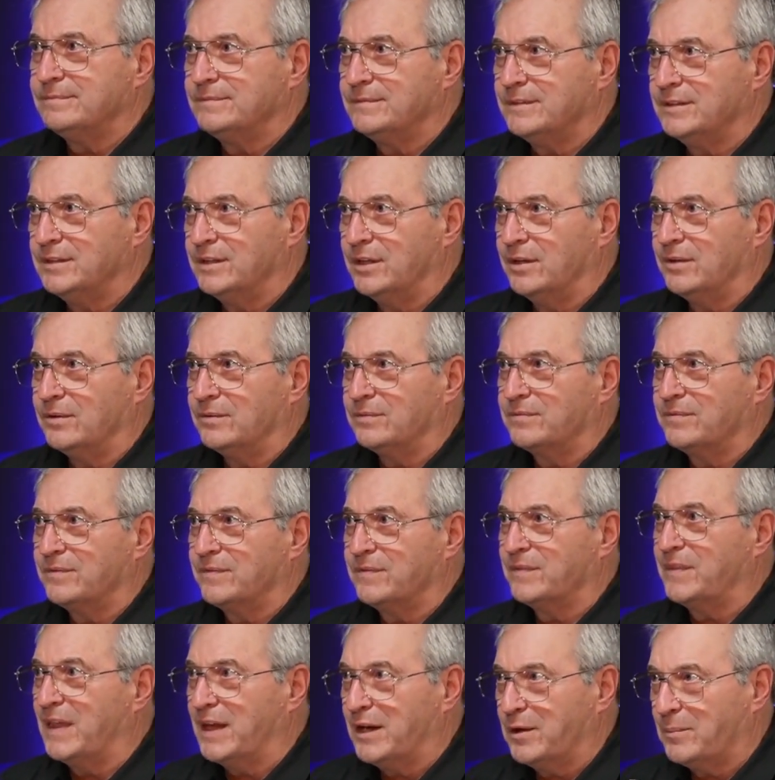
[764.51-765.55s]

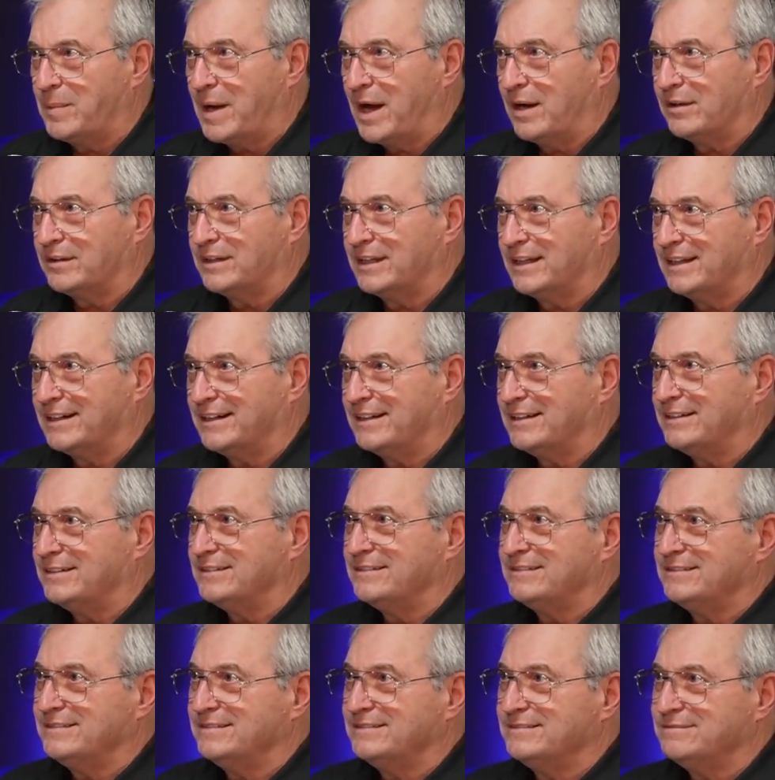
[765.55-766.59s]
think about
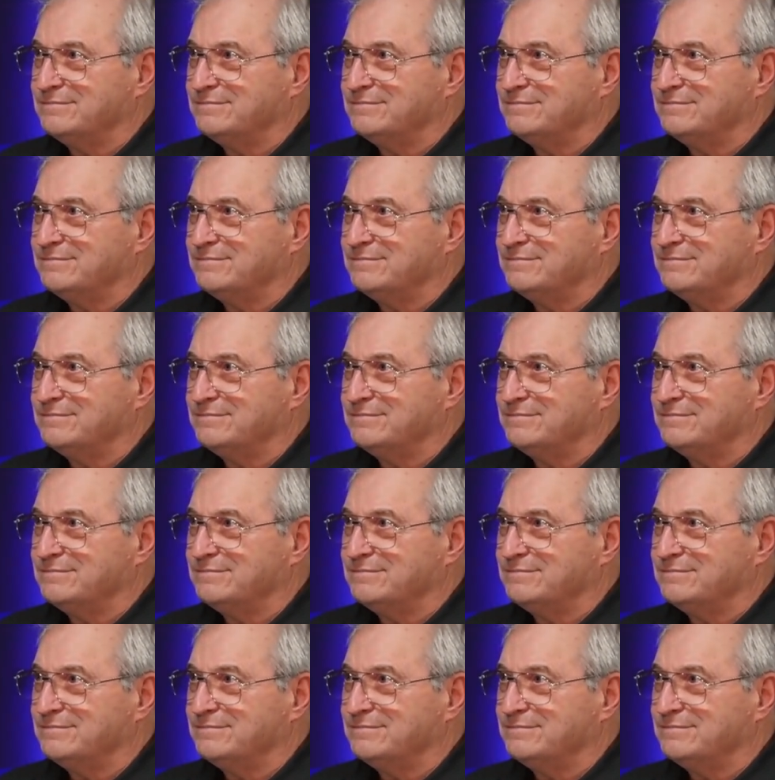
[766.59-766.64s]
getting